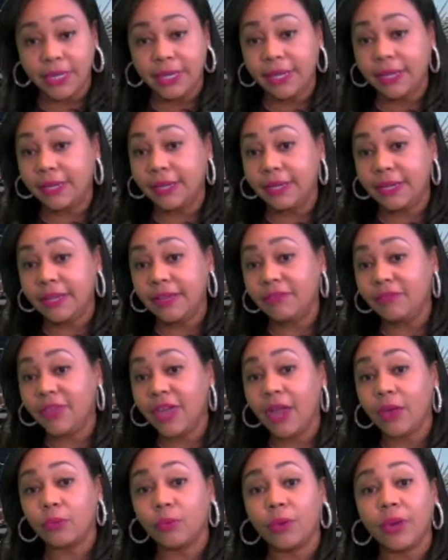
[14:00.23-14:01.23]
and if
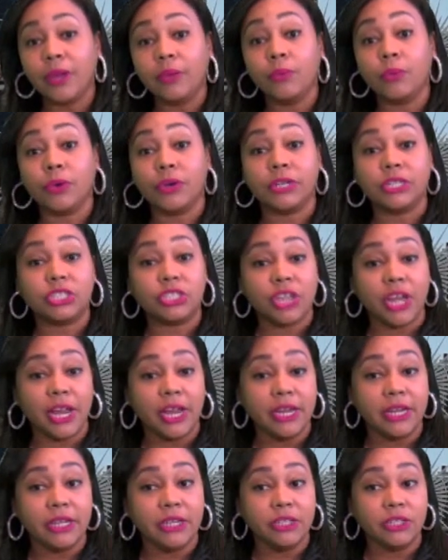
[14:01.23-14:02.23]
that rate were to
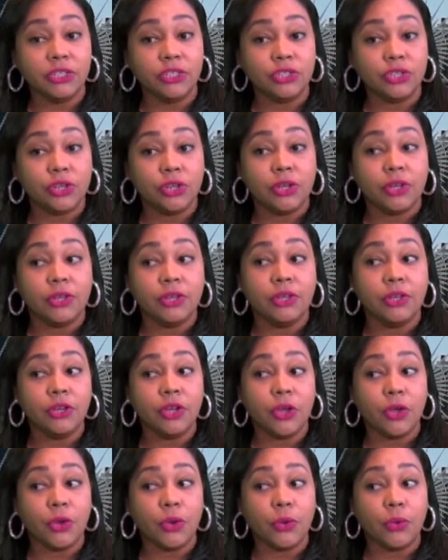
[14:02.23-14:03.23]
change, you
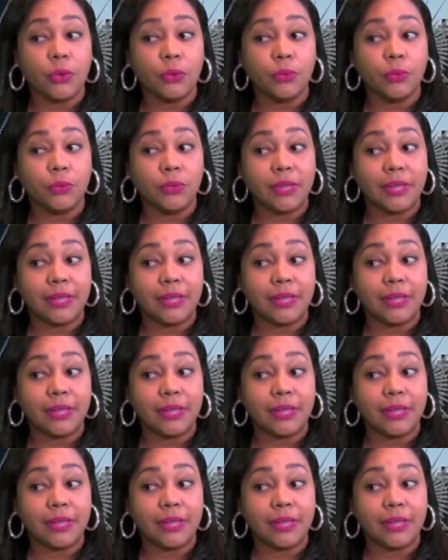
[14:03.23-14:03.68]
know,